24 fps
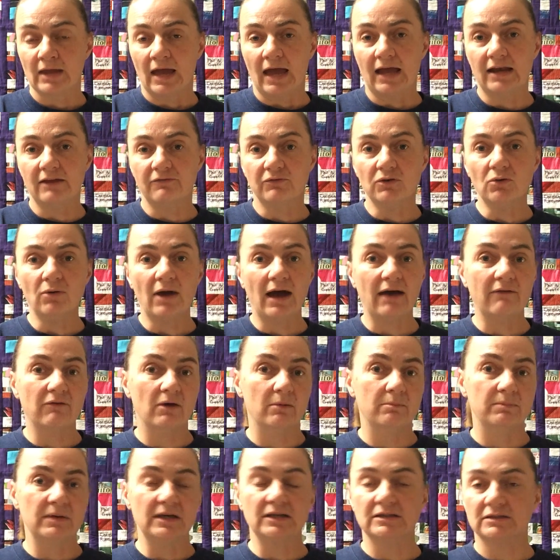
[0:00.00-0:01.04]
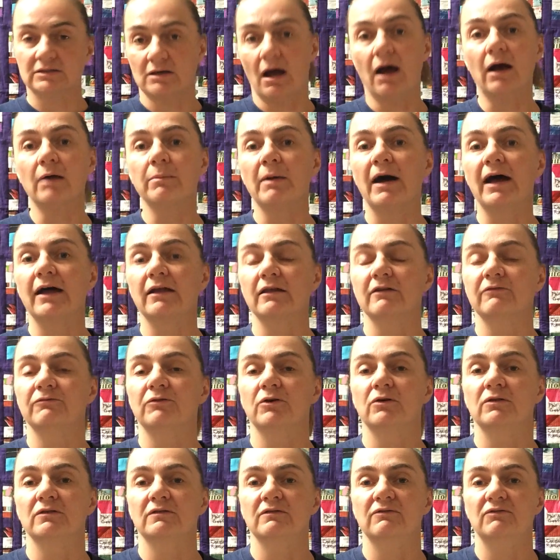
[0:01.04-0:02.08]
And if you have a big stockpile of
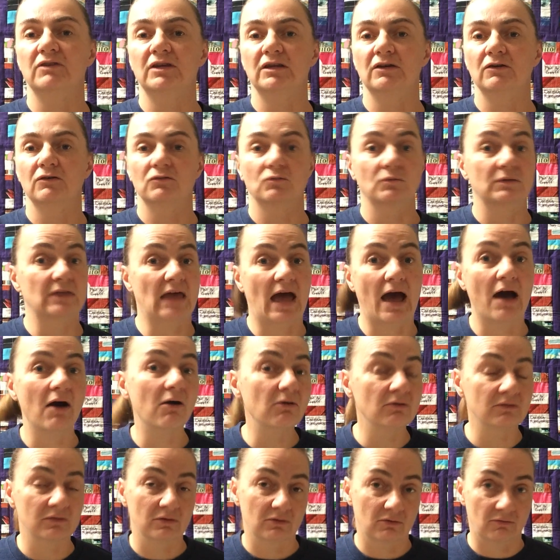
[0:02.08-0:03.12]
photos and videos without